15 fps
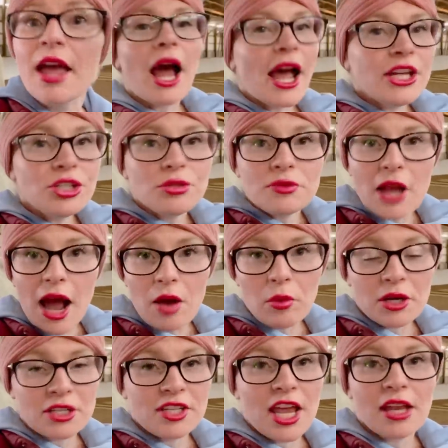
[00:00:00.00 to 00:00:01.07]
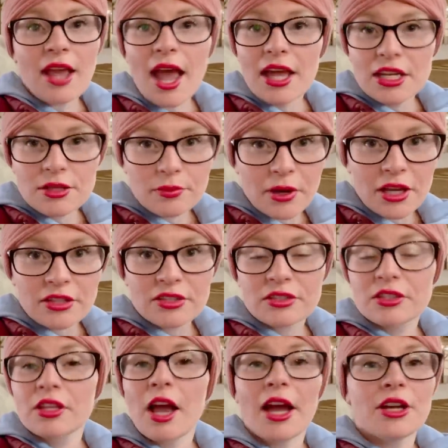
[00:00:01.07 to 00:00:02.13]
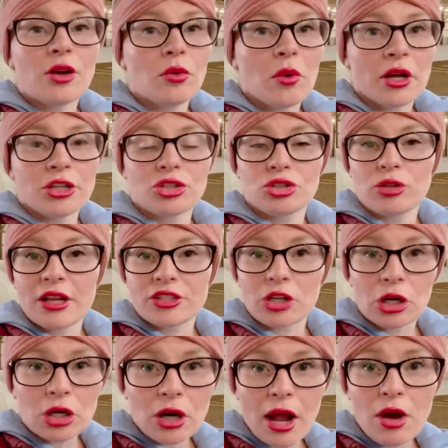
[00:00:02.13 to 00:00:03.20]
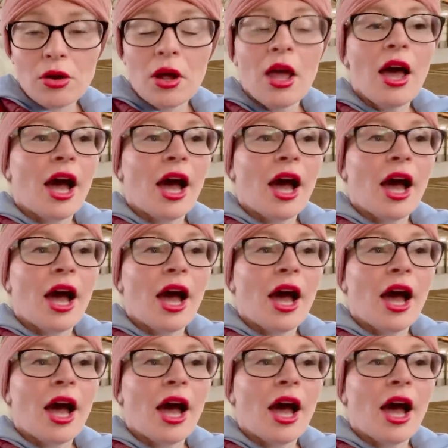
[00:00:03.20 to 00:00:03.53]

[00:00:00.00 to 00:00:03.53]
I do not want to take any risks. I don't want to stress her out.